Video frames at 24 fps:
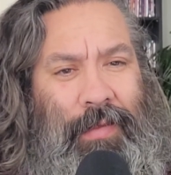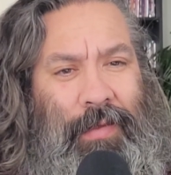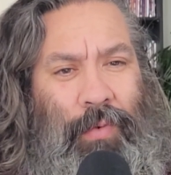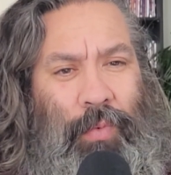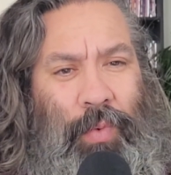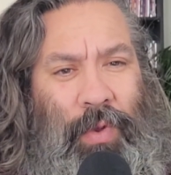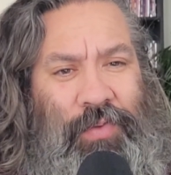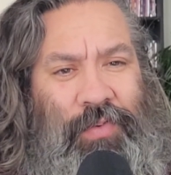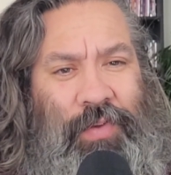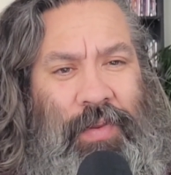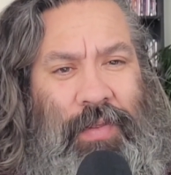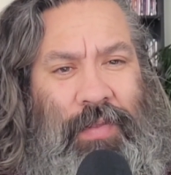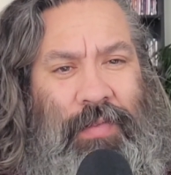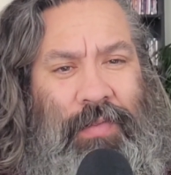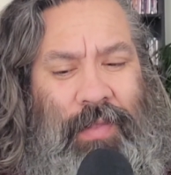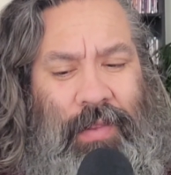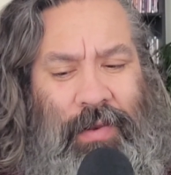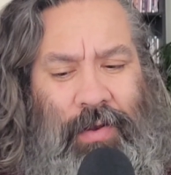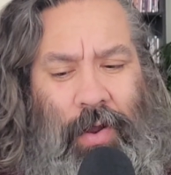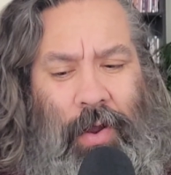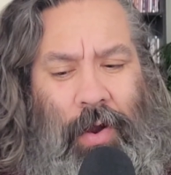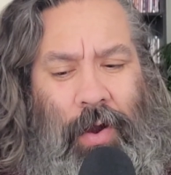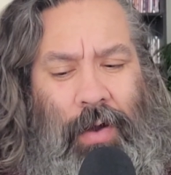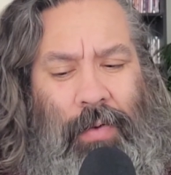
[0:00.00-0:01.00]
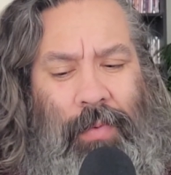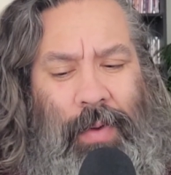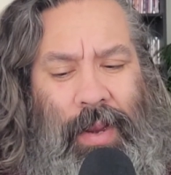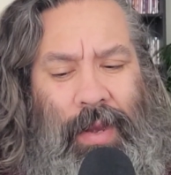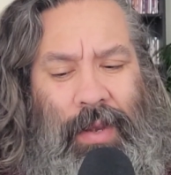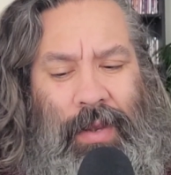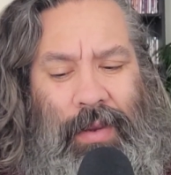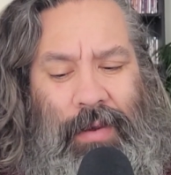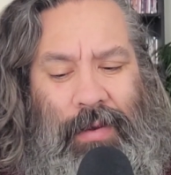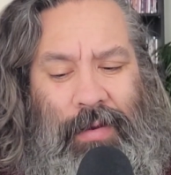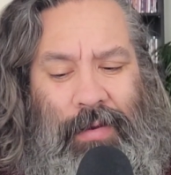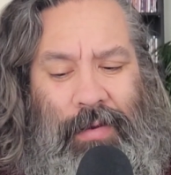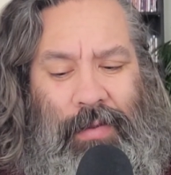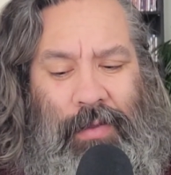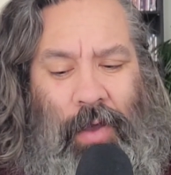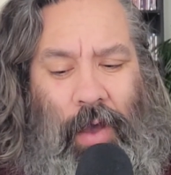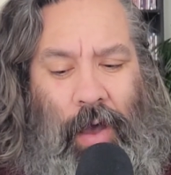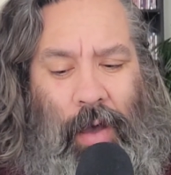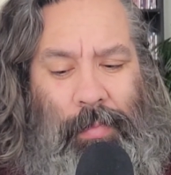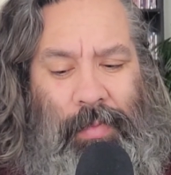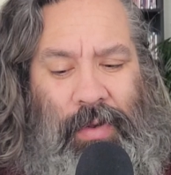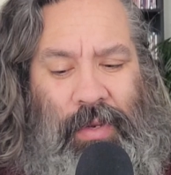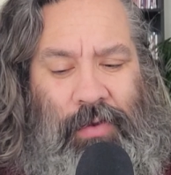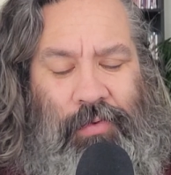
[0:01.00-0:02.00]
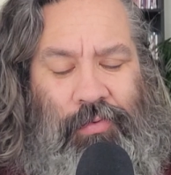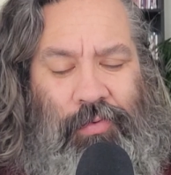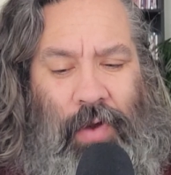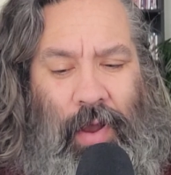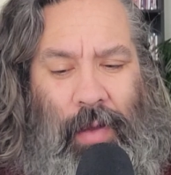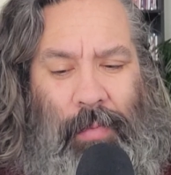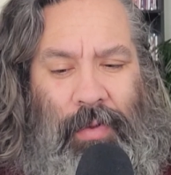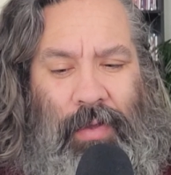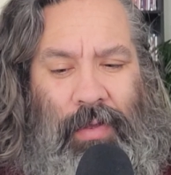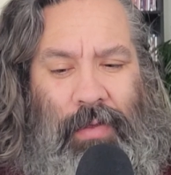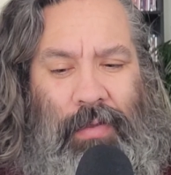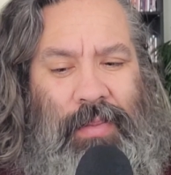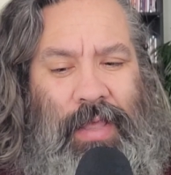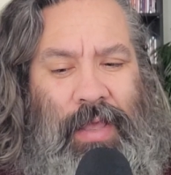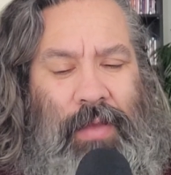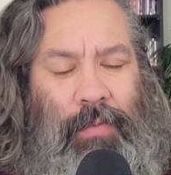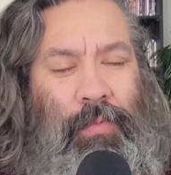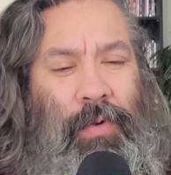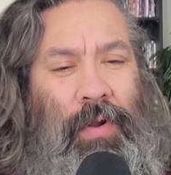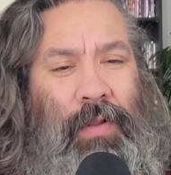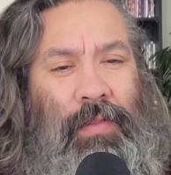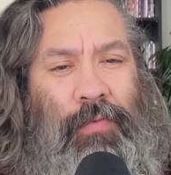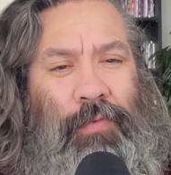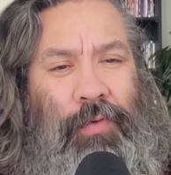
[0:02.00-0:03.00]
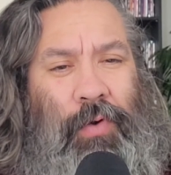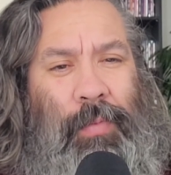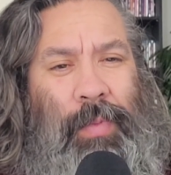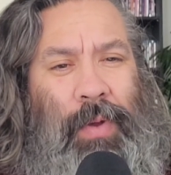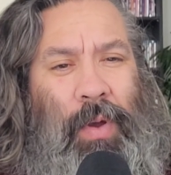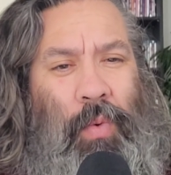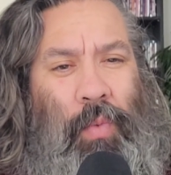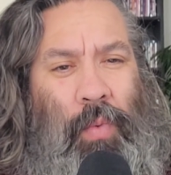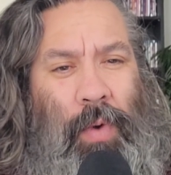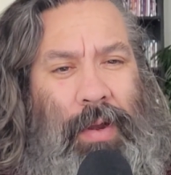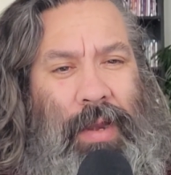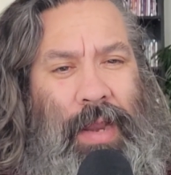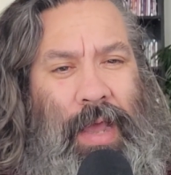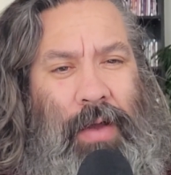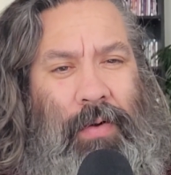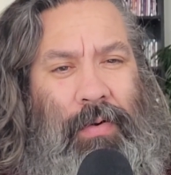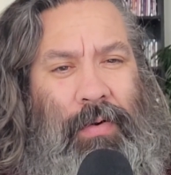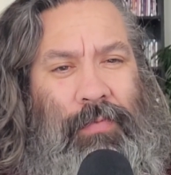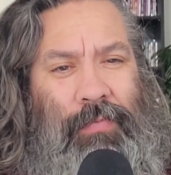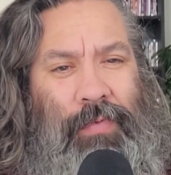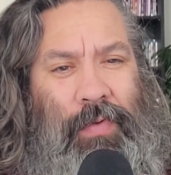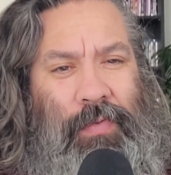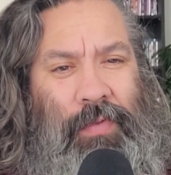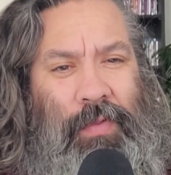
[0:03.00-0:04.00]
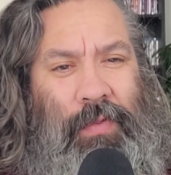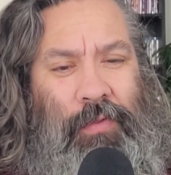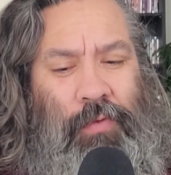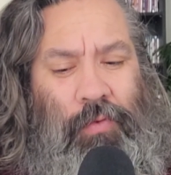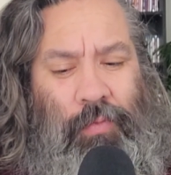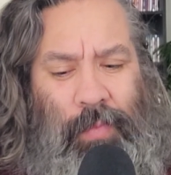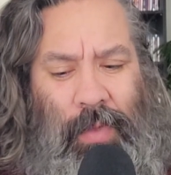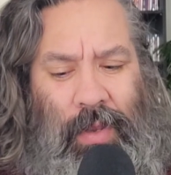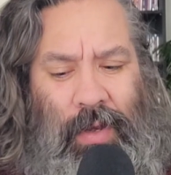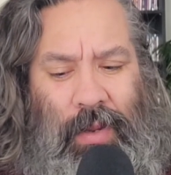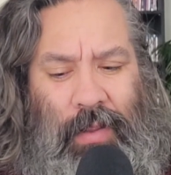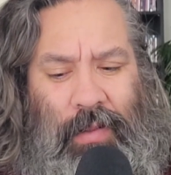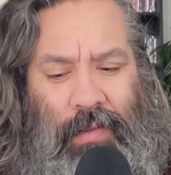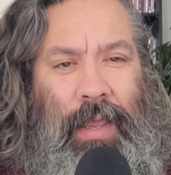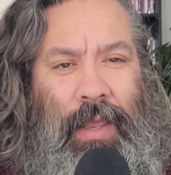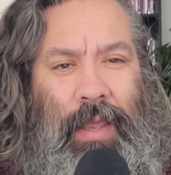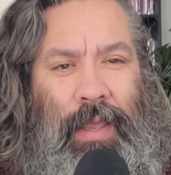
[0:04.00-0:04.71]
which is an R-rated comedy drama that runs for about 1 hour and 52 minutes.